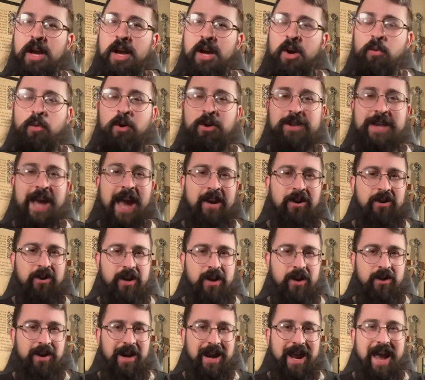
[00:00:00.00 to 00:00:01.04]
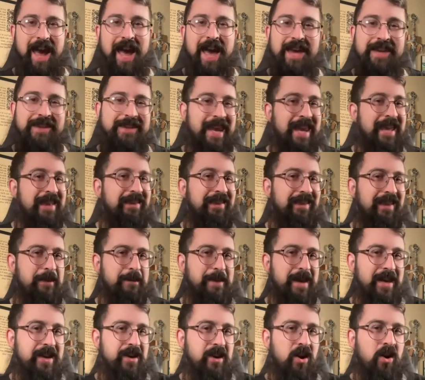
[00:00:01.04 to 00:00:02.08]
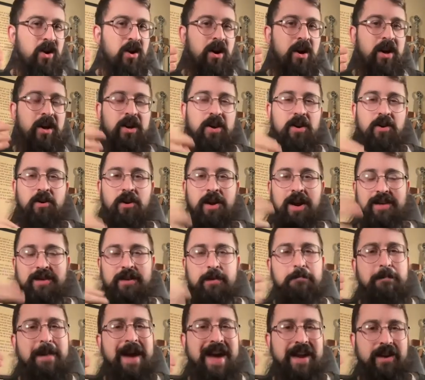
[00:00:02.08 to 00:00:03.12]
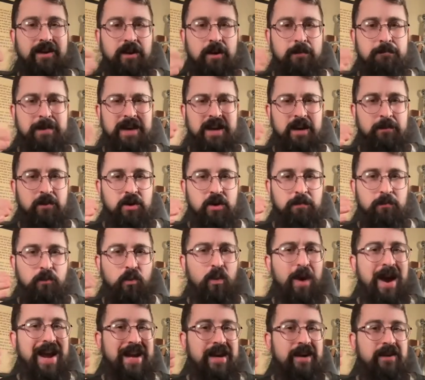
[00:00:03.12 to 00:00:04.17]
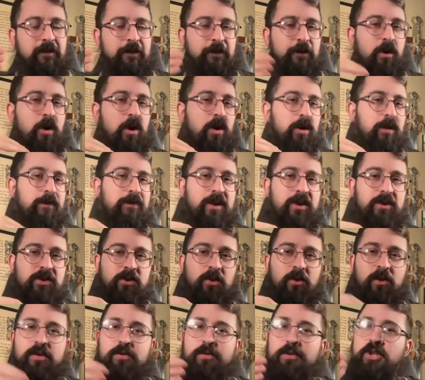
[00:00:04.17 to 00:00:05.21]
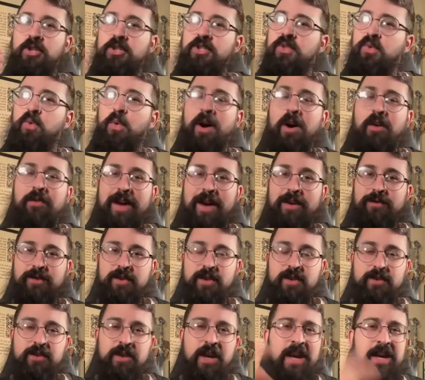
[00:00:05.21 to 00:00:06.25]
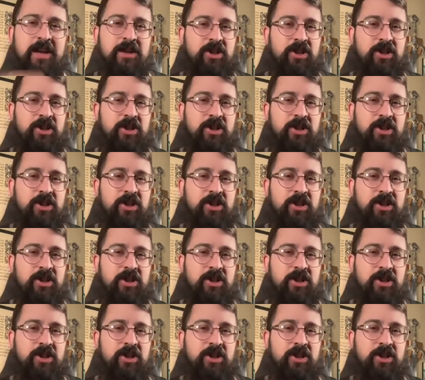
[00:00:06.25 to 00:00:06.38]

Where Dagorhir has a limit on, or has a mac, a minimum weight for all of their swords, which is 12 ounces.